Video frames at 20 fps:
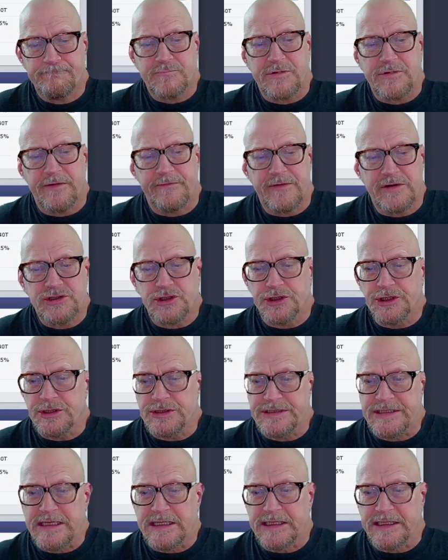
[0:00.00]
official New
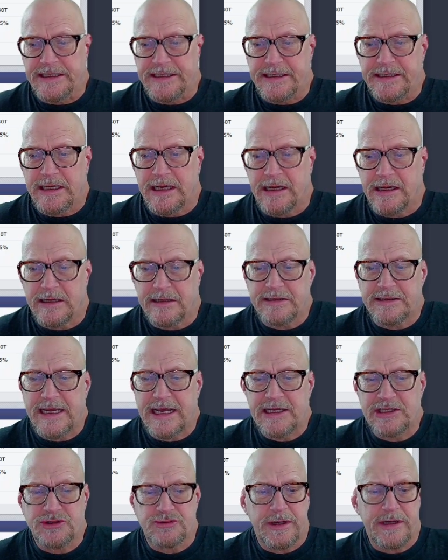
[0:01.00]
Zealand
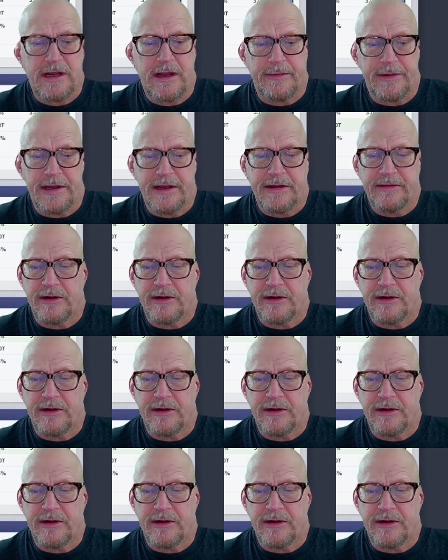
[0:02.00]
tax rate coming in.